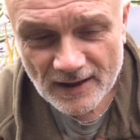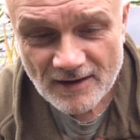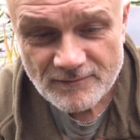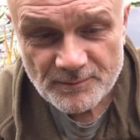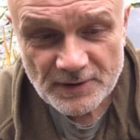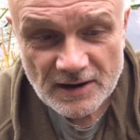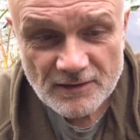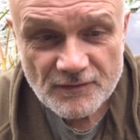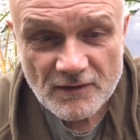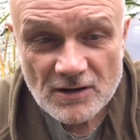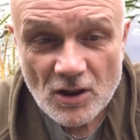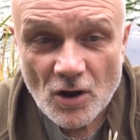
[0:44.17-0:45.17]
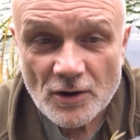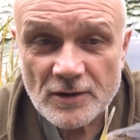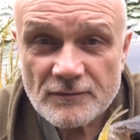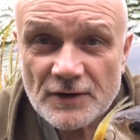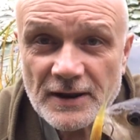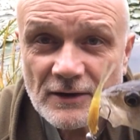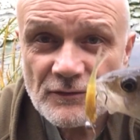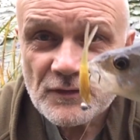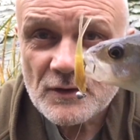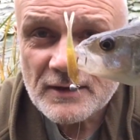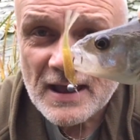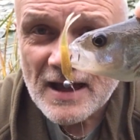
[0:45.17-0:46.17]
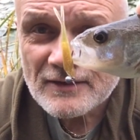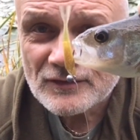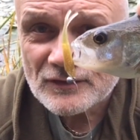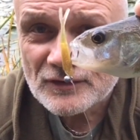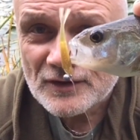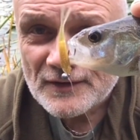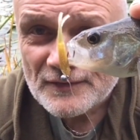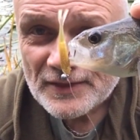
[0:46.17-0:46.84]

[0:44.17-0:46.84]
I haven't been here very long, I've only had a few casts,